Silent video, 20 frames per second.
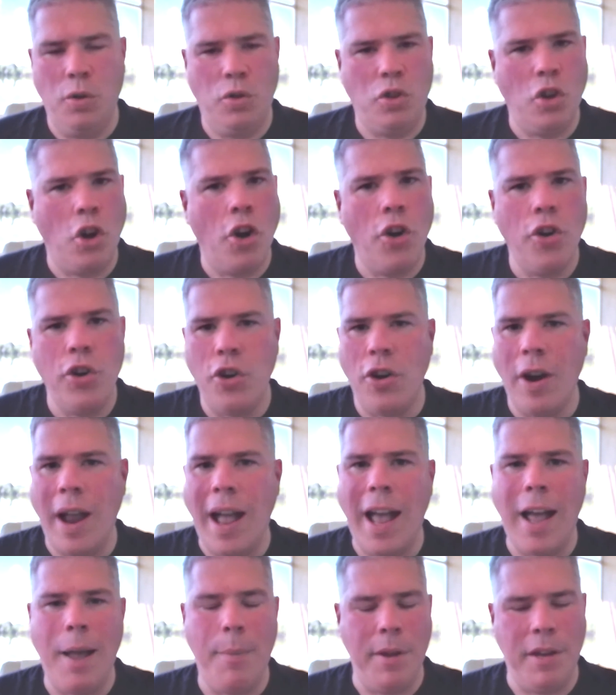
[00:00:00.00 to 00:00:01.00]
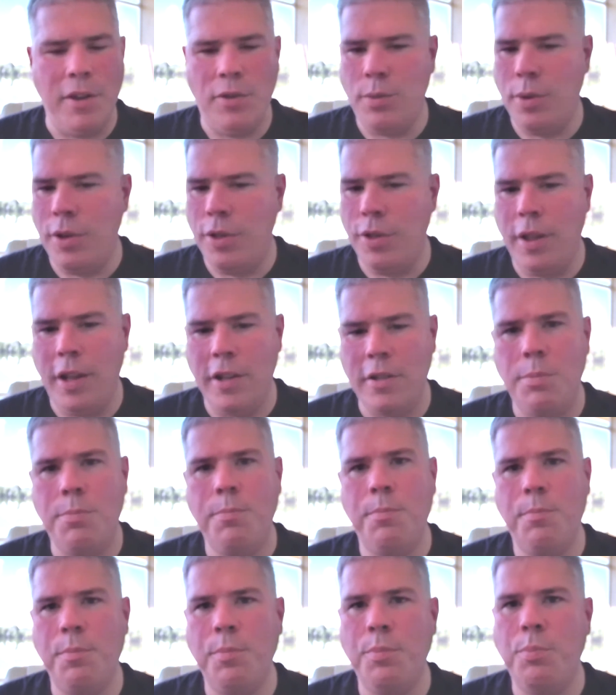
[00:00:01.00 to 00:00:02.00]
turn your hobbies, whether that's
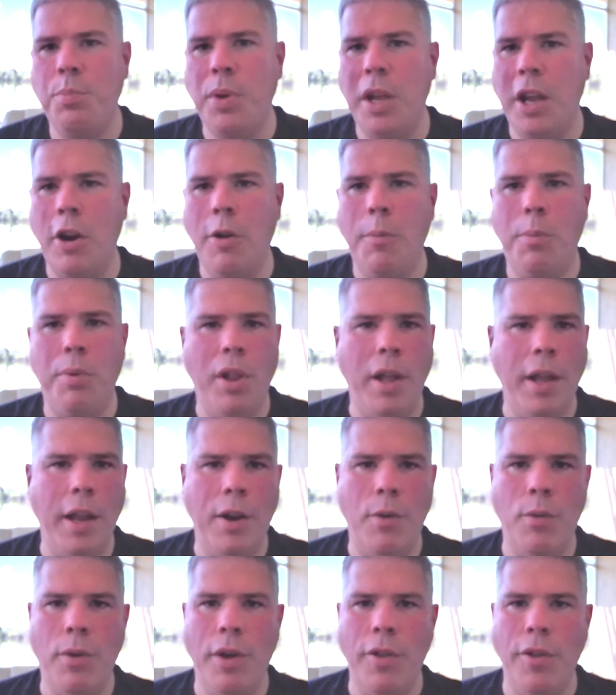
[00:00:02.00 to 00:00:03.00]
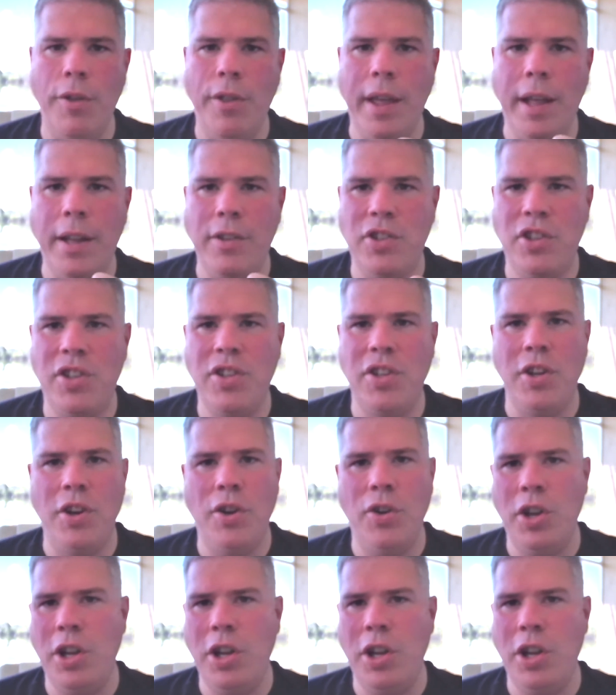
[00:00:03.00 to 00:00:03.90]
piano playing, whether that's, you